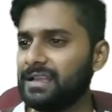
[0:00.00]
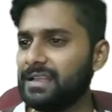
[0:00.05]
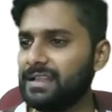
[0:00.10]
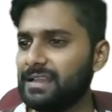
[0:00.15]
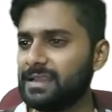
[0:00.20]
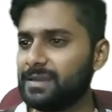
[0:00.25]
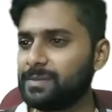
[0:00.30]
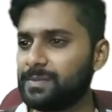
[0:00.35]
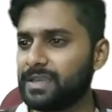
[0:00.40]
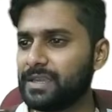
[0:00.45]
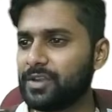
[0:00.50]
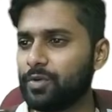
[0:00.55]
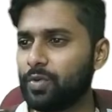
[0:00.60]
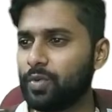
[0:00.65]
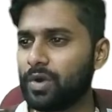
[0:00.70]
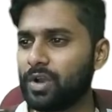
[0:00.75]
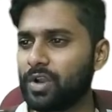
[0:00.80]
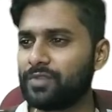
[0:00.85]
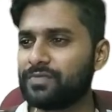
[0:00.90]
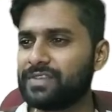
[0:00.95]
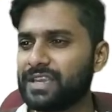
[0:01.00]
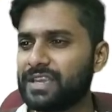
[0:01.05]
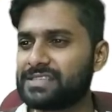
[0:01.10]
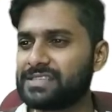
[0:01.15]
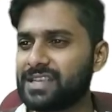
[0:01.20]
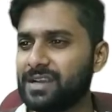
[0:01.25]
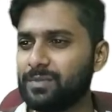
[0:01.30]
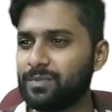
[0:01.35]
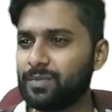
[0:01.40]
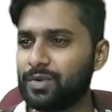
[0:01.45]
Let me give one of the
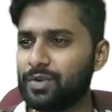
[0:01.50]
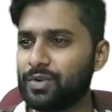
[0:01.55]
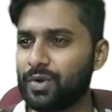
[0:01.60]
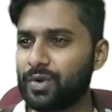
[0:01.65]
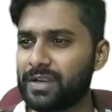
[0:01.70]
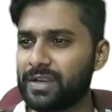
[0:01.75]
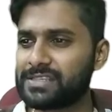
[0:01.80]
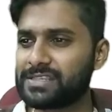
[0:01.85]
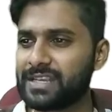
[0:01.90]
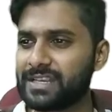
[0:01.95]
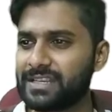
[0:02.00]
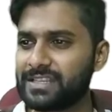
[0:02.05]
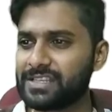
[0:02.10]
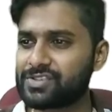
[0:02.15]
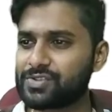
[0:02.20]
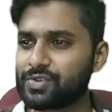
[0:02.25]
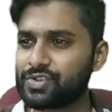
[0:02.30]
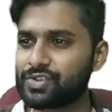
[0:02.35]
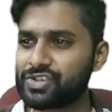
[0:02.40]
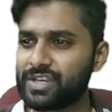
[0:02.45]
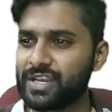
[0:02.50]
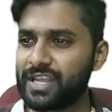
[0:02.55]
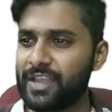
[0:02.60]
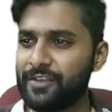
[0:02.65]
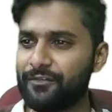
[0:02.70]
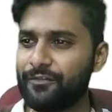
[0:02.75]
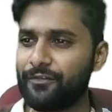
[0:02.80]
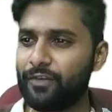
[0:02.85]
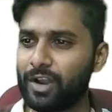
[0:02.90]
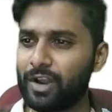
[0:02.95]
example to understand this question.
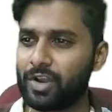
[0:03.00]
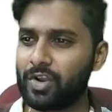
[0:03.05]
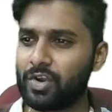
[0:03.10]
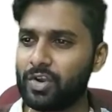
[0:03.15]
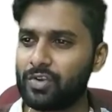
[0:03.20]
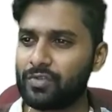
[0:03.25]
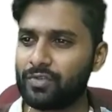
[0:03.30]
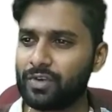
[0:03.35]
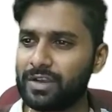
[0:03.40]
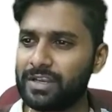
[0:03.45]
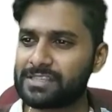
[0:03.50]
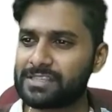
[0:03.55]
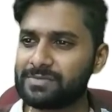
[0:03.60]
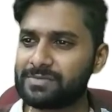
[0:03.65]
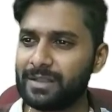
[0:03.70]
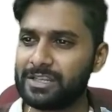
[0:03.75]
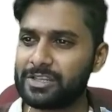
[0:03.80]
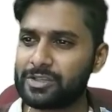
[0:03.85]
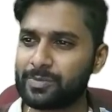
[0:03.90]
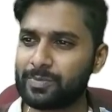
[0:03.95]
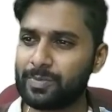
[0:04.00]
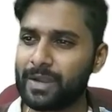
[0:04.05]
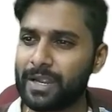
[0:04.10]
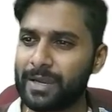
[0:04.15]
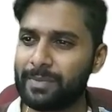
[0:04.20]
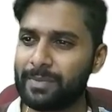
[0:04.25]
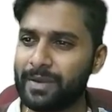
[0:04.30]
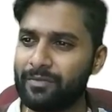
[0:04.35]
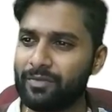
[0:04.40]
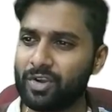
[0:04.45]
If 101 is
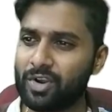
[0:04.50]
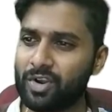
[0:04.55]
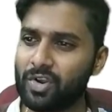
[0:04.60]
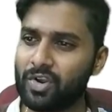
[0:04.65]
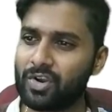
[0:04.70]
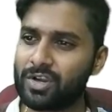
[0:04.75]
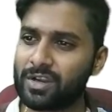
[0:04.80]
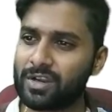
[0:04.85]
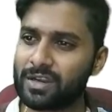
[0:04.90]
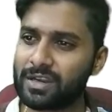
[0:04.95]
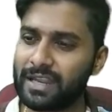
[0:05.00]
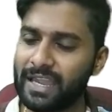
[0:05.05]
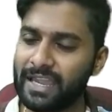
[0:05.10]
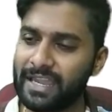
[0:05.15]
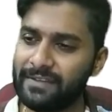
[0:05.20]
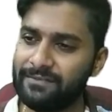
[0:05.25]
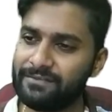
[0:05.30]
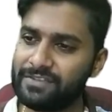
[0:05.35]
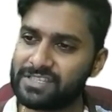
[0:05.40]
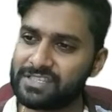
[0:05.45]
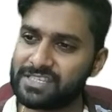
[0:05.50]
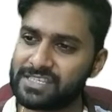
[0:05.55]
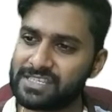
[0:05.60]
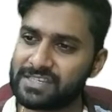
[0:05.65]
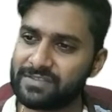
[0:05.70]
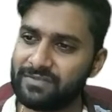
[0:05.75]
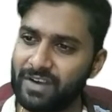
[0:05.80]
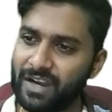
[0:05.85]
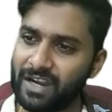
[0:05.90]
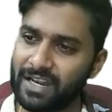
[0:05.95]
multiplied by 109, which is
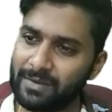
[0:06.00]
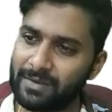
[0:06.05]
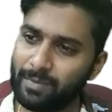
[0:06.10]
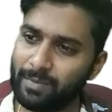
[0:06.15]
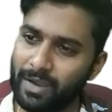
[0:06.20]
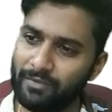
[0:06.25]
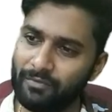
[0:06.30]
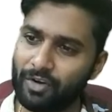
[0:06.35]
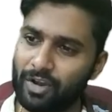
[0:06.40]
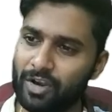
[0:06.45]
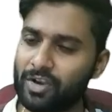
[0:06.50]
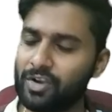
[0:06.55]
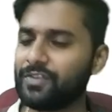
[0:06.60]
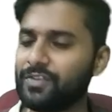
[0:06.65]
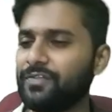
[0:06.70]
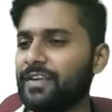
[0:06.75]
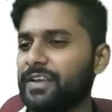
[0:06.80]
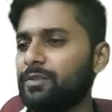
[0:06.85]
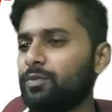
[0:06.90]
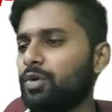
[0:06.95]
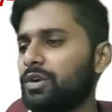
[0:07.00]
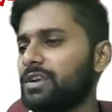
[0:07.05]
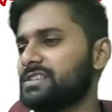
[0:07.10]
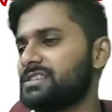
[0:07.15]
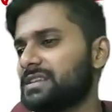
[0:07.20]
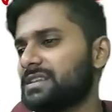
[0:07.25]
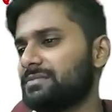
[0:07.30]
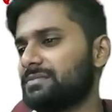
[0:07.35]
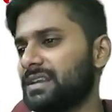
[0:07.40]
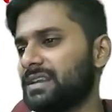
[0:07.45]
divided by 105, what is
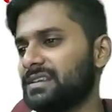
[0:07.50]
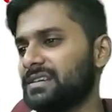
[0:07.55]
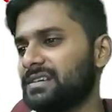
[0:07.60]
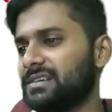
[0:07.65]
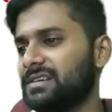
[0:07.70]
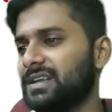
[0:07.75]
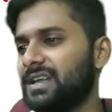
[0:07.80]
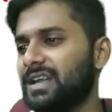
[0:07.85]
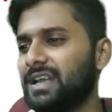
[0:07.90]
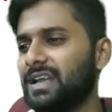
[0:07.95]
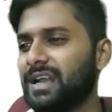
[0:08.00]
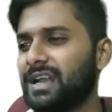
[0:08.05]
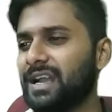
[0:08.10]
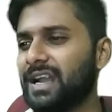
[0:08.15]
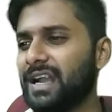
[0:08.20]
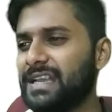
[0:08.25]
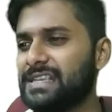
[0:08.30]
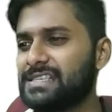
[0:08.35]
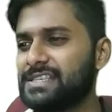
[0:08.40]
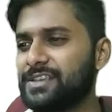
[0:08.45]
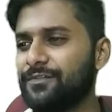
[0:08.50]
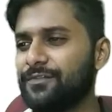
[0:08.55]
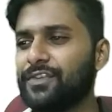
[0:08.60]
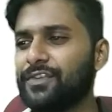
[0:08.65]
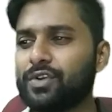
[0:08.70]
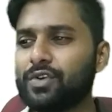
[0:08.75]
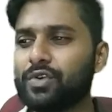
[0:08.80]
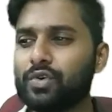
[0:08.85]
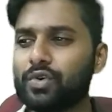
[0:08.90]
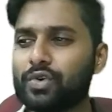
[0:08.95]
a reminder? Guys, if
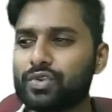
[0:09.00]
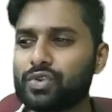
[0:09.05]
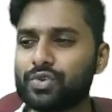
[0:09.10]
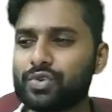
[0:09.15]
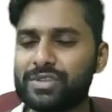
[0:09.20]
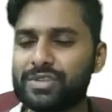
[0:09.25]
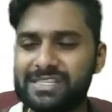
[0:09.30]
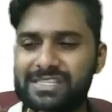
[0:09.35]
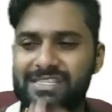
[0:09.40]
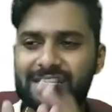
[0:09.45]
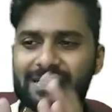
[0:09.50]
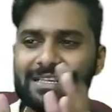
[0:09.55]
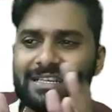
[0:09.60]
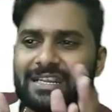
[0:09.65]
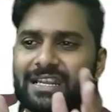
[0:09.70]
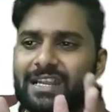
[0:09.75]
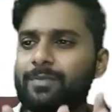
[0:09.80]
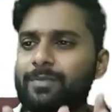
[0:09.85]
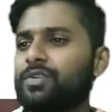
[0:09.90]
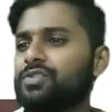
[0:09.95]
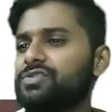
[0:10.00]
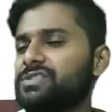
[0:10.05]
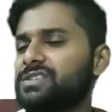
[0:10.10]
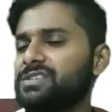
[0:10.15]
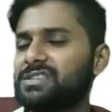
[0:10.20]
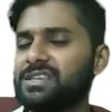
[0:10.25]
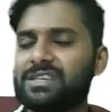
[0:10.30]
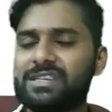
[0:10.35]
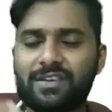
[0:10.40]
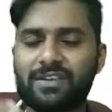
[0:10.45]
you go through the general
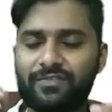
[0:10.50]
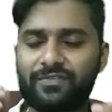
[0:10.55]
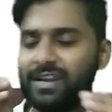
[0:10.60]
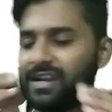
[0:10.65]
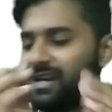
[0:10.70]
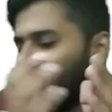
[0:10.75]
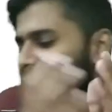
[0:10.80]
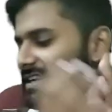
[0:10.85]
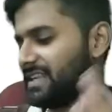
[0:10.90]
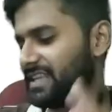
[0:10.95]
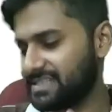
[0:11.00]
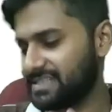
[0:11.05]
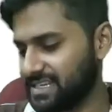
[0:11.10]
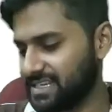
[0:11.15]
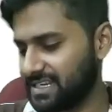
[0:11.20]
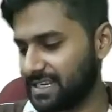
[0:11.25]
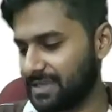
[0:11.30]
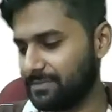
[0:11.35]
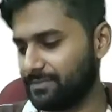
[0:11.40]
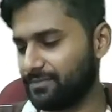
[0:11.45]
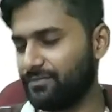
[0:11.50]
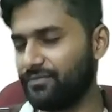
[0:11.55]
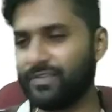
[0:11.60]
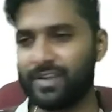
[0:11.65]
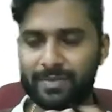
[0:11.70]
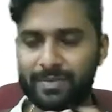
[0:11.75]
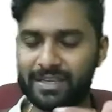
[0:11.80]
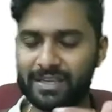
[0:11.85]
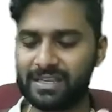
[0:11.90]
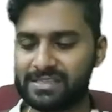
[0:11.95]
procedure, definitely takes a time.
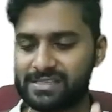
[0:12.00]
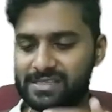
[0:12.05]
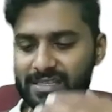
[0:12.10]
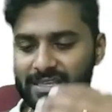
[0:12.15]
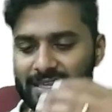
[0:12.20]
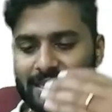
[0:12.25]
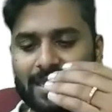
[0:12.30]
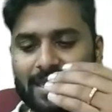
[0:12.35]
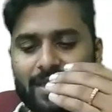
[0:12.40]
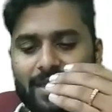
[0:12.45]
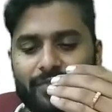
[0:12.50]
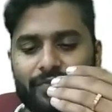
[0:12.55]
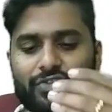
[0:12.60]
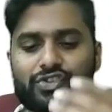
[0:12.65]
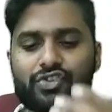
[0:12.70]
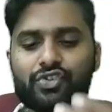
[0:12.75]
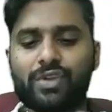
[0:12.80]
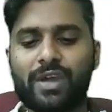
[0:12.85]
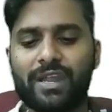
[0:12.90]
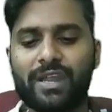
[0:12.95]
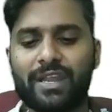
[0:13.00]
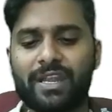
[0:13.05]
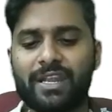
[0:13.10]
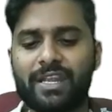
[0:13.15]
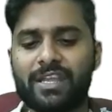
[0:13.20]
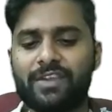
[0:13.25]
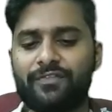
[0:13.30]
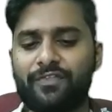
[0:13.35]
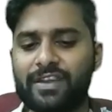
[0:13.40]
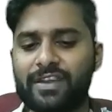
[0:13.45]
Why? Because see, we should
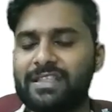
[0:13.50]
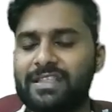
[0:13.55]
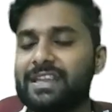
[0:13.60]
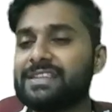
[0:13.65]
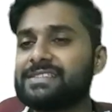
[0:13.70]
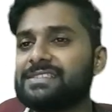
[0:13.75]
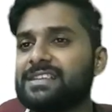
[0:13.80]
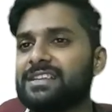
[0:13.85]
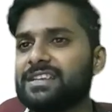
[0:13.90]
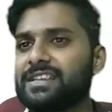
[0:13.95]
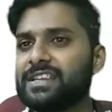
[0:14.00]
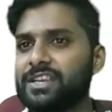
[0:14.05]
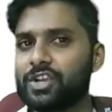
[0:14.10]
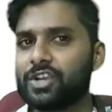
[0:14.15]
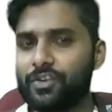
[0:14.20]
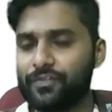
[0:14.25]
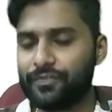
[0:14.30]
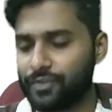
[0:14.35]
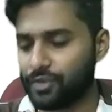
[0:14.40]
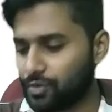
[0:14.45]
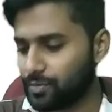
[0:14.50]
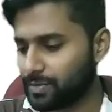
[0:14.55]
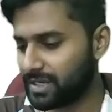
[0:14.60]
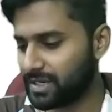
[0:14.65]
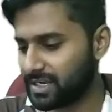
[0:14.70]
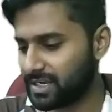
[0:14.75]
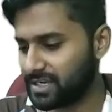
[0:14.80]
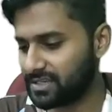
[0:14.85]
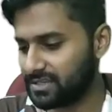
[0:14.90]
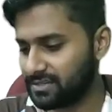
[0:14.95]
identify the resultant of
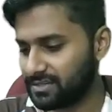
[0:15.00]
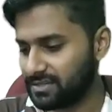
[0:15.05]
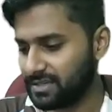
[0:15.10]
numerator.